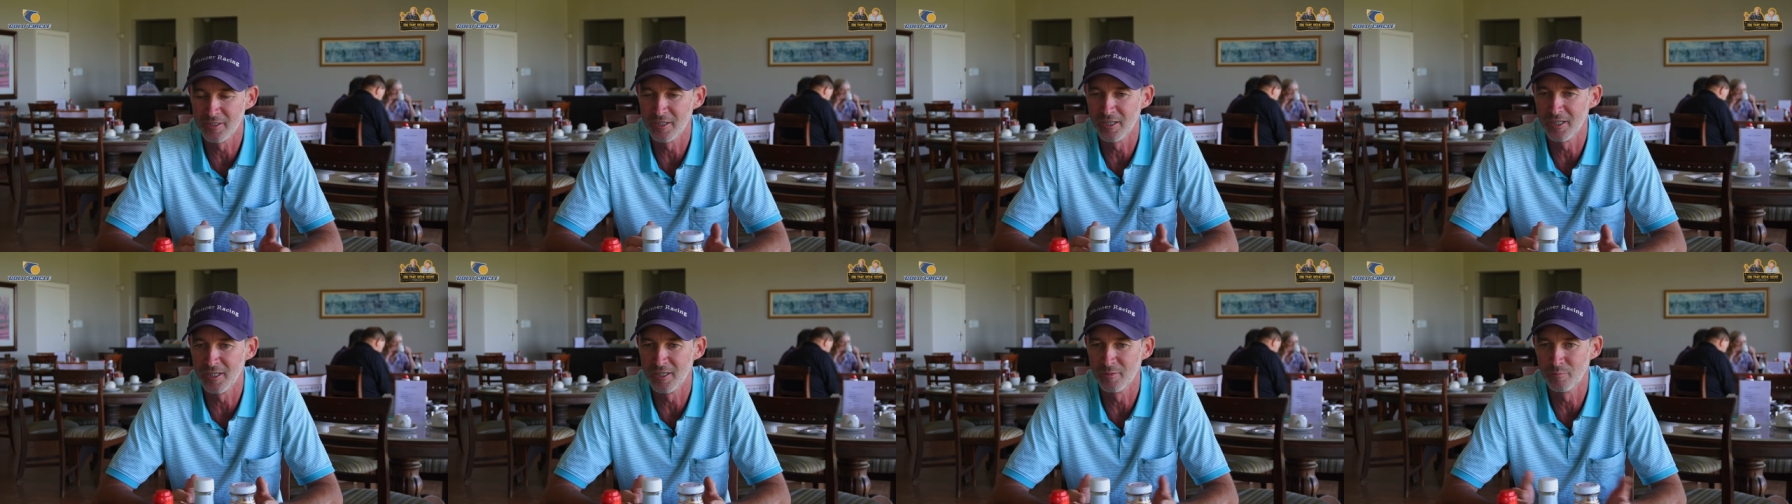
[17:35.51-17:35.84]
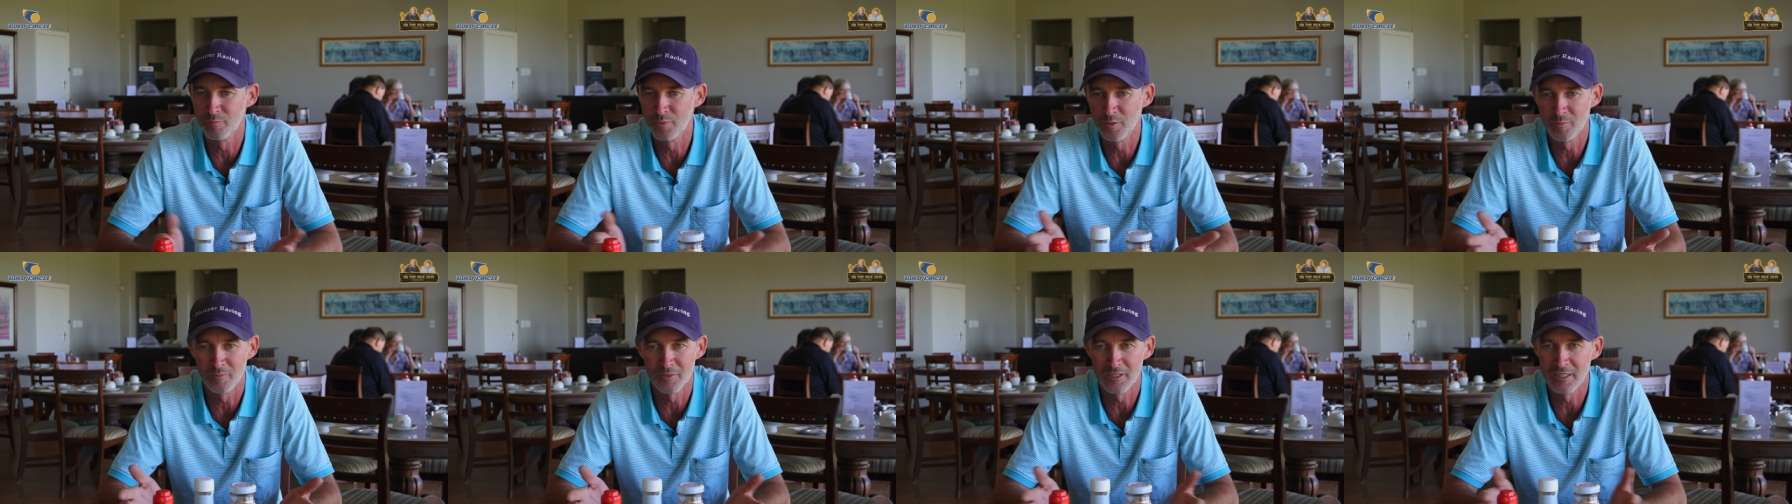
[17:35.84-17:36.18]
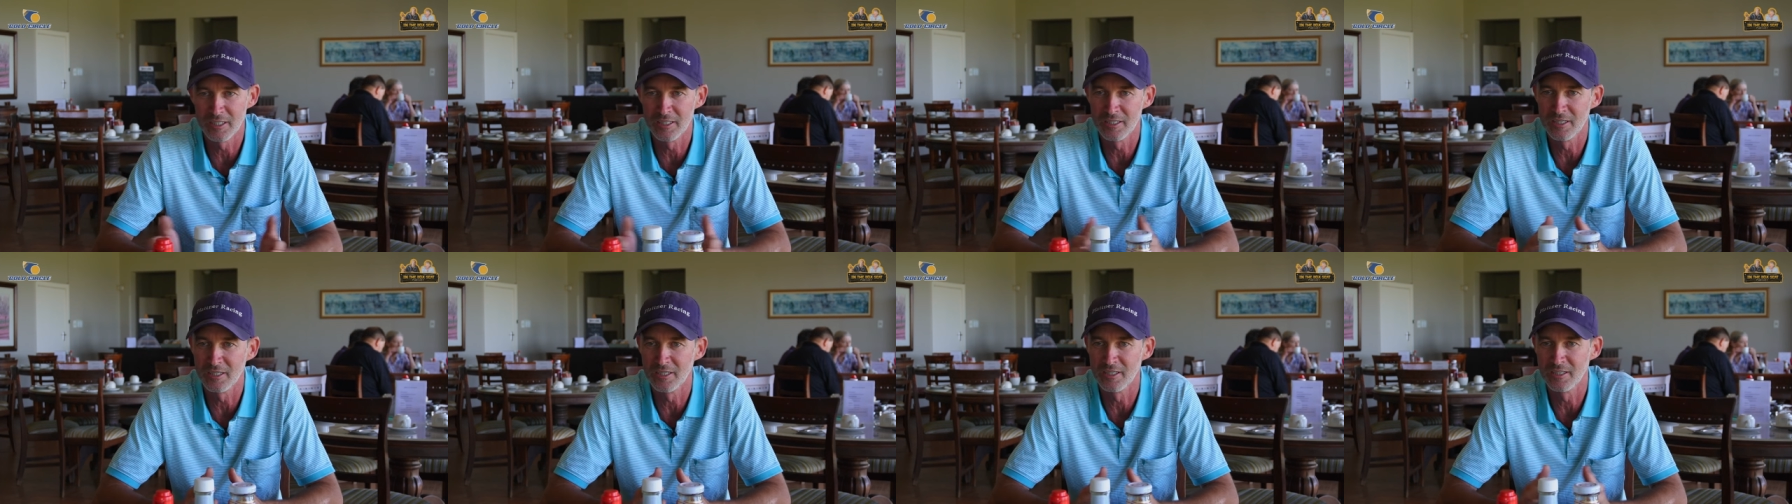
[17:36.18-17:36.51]
uh,
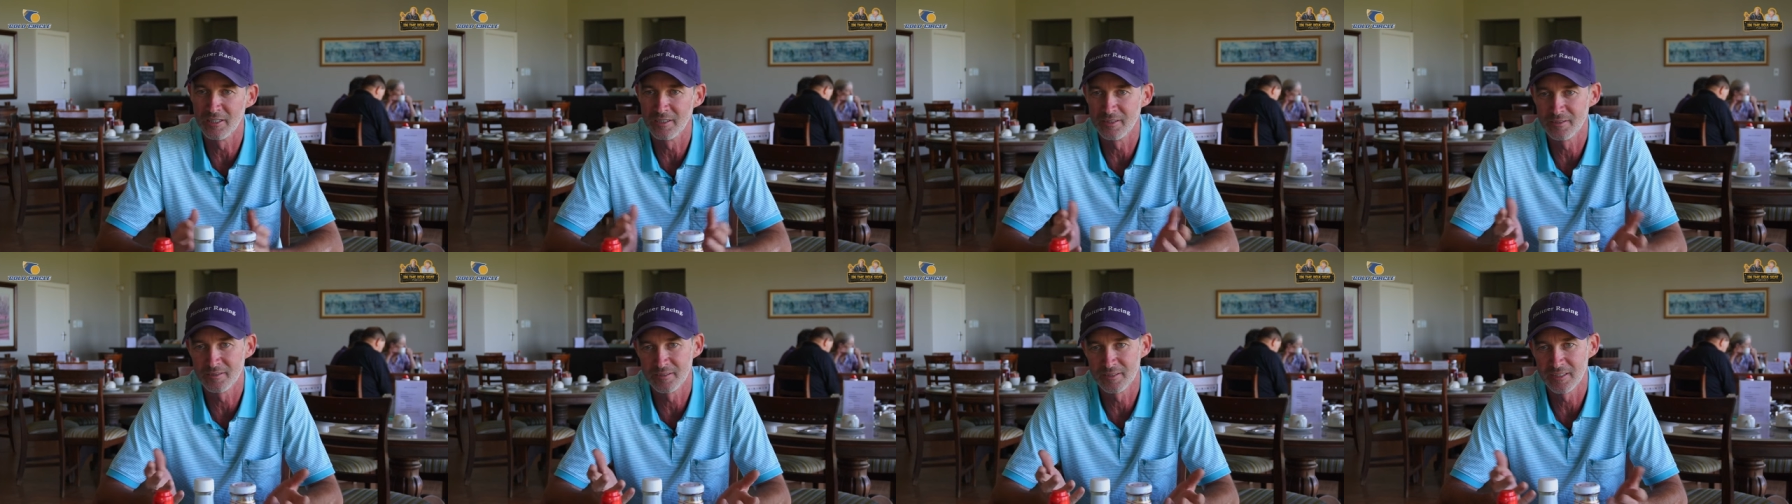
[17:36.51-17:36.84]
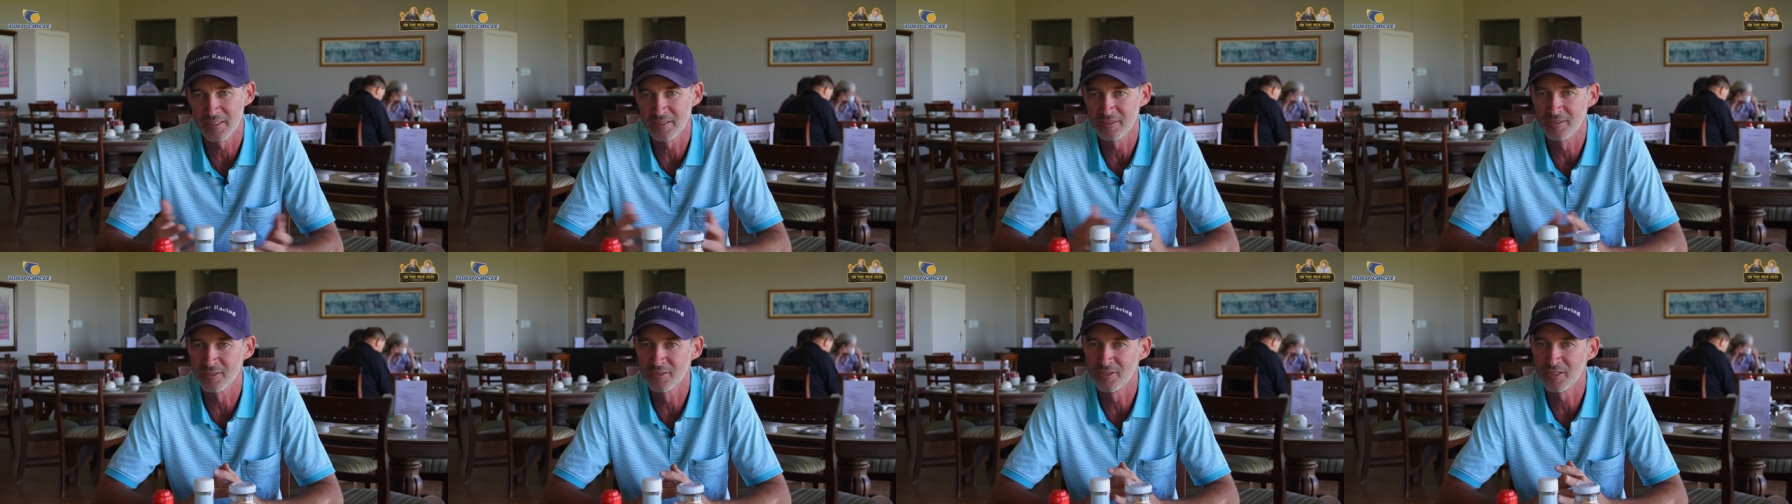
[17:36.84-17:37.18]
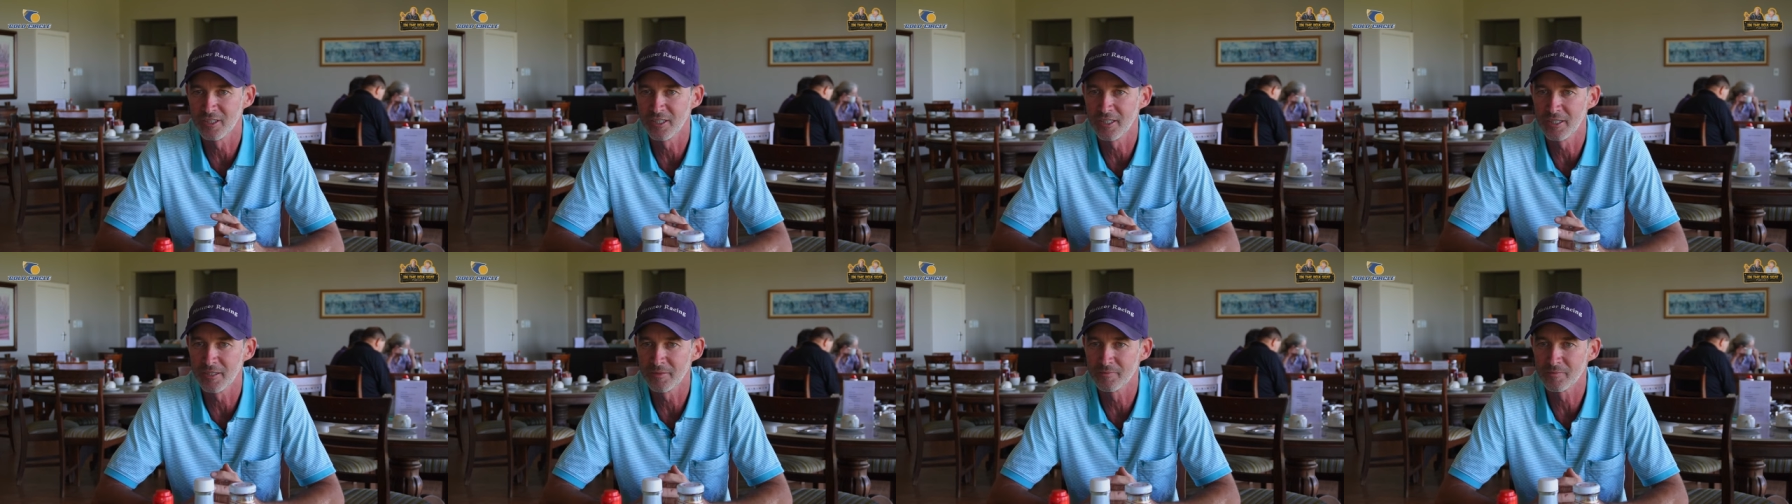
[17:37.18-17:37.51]
Pumalela at
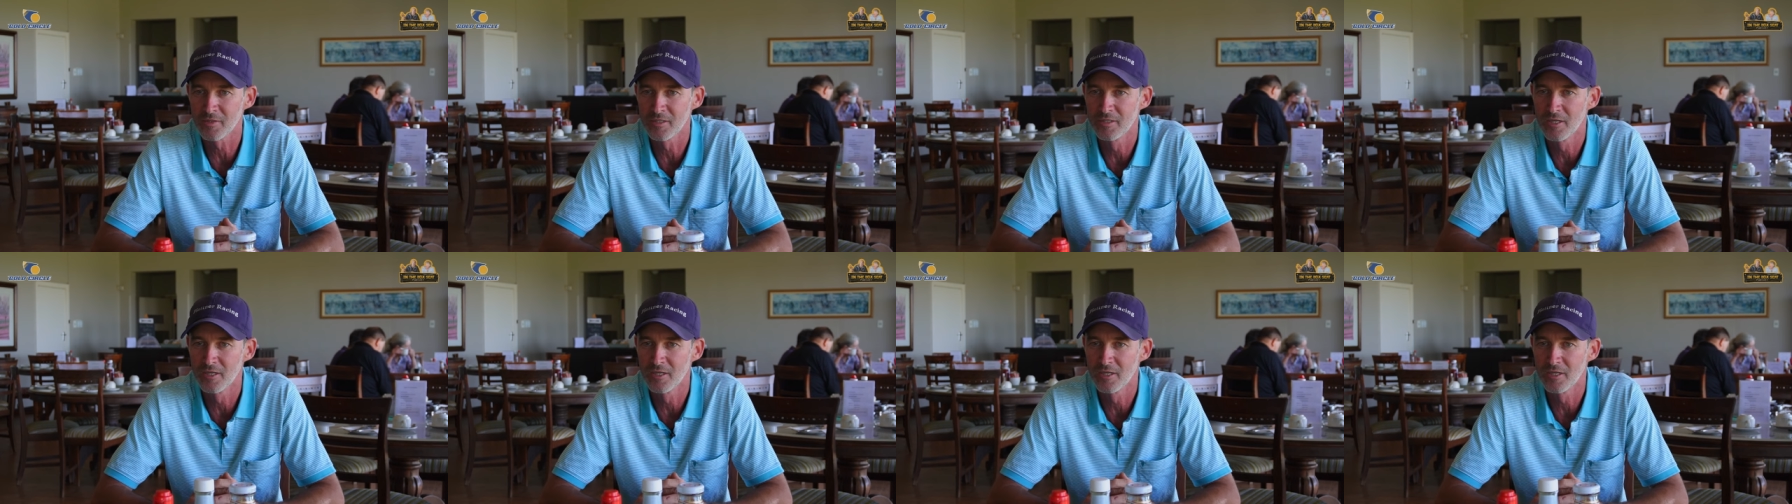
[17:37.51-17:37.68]
uh,